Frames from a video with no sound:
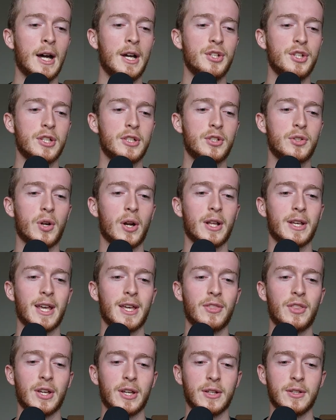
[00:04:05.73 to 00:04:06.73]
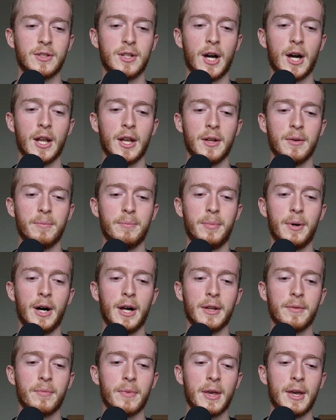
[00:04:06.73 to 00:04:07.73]
just trying to get things done,
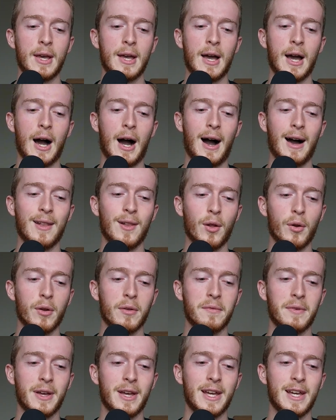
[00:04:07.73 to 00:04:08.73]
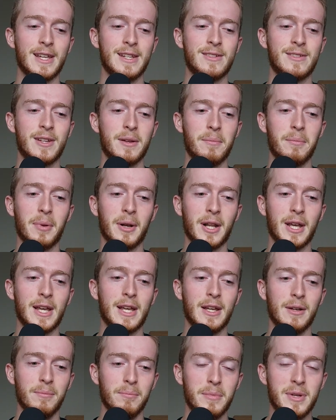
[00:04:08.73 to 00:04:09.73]
but a lot of it is
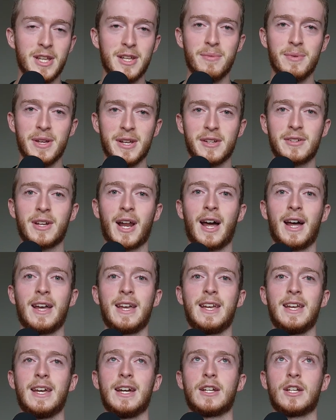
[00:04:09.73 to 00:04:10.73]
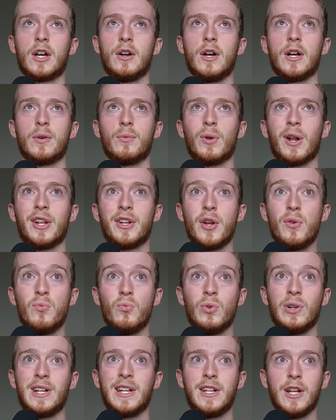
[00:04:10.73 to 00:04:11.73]
simply me being sat here going, well, I don't
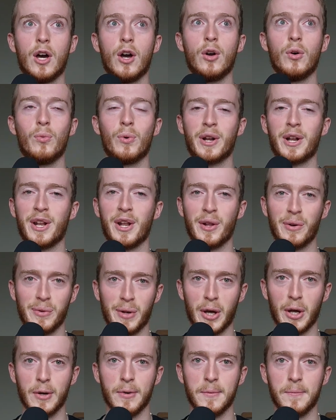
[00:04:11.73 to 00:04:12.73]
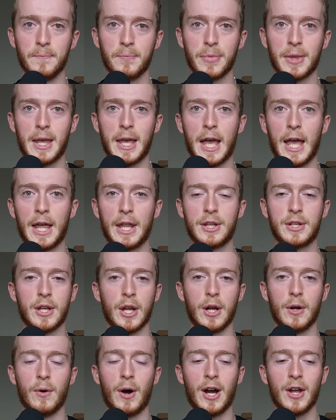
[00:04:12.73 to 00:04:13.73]
really know what I don't know.
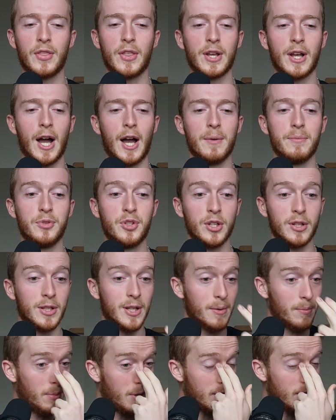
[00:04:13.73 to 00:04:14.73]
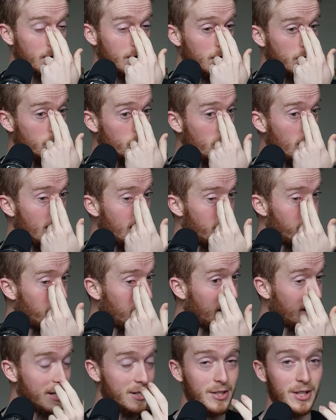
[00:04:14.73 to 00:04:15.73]
So I think I'm just simply going to try and
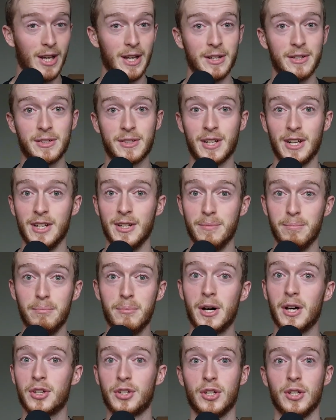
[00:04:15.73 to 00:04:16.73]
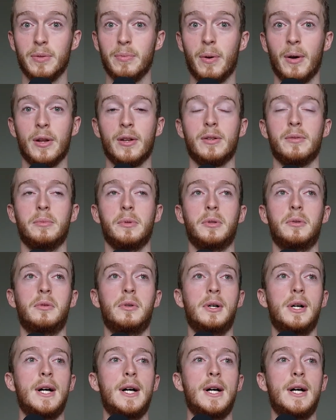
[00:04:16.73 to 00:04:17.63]
play test as much as possible,